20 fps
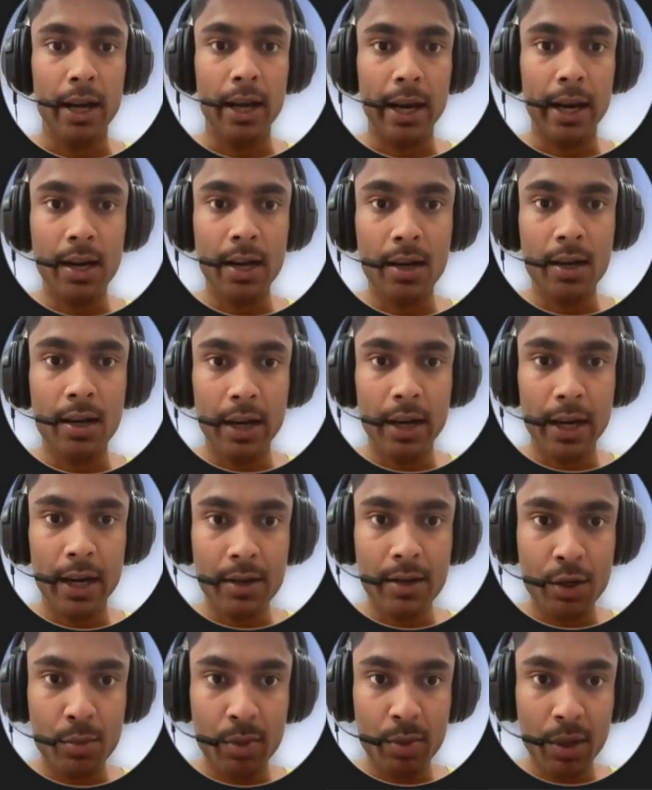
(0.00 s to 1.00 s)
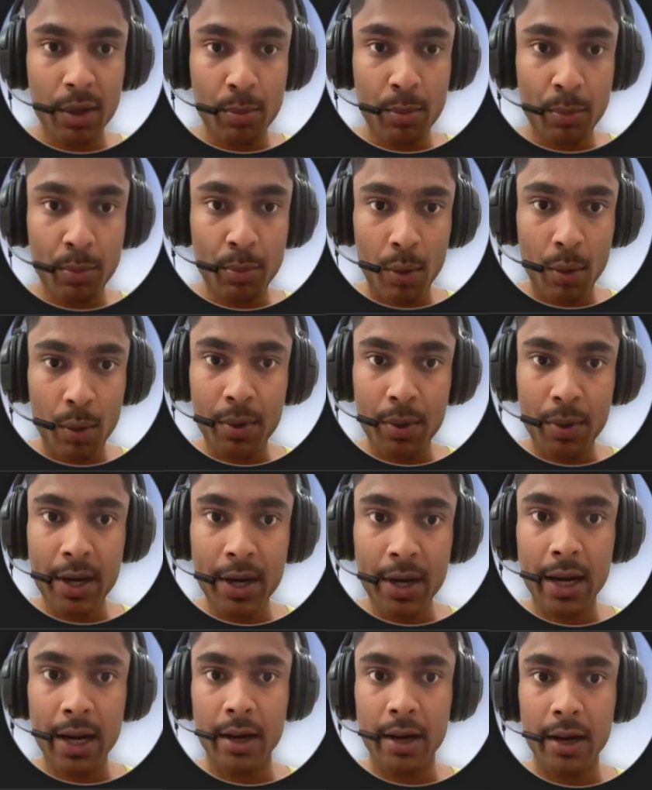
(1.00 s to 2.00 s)
it needs to be
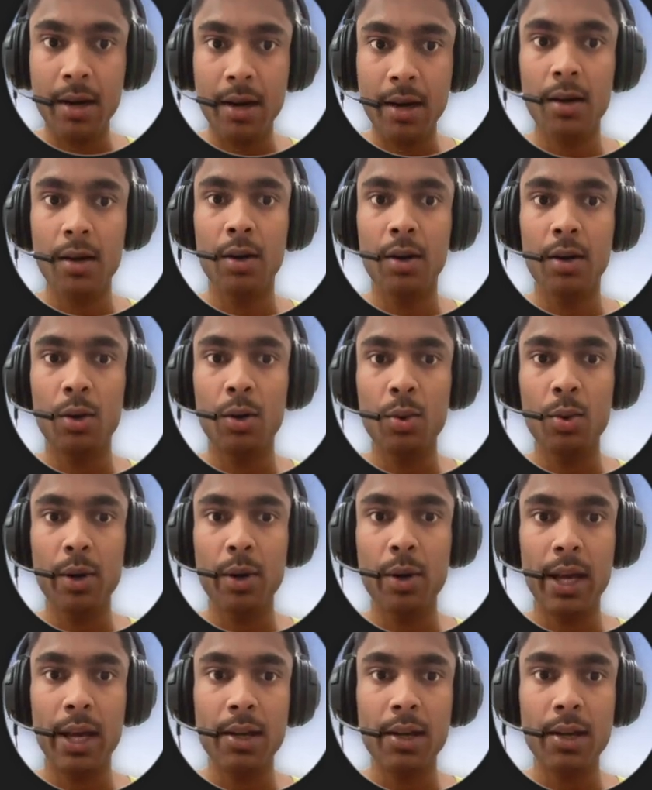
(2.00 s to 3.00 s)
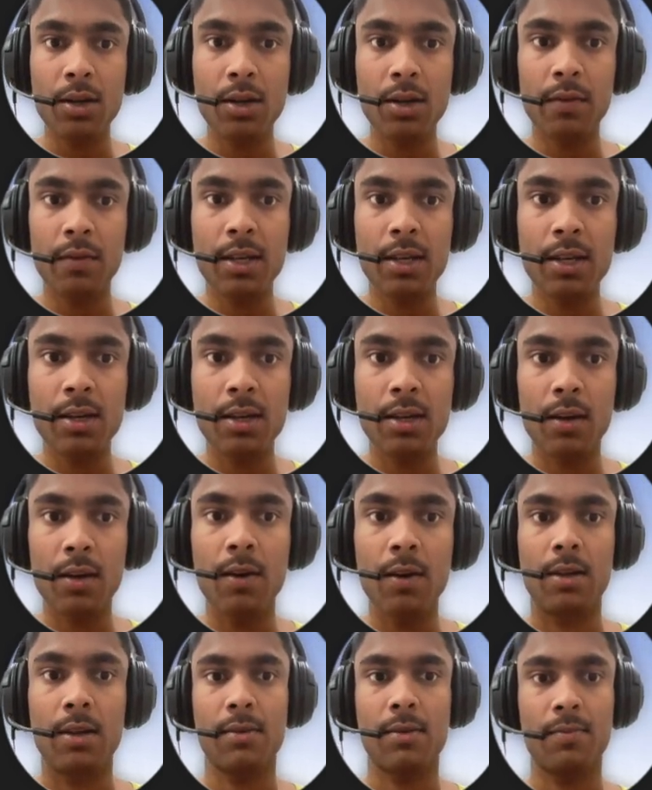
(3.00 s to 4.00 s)
propagated to each of the
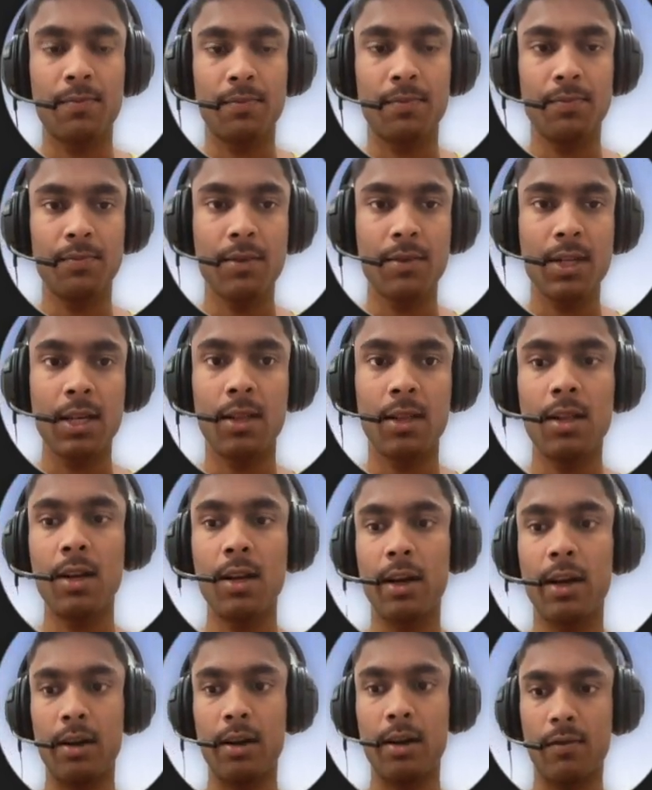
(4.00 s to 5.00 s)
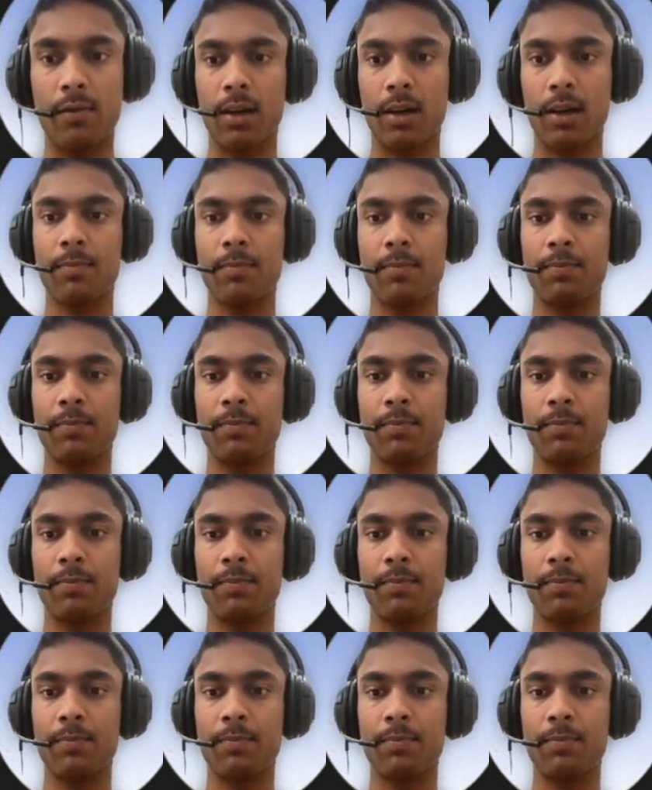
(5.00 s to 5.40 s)
servers in the network,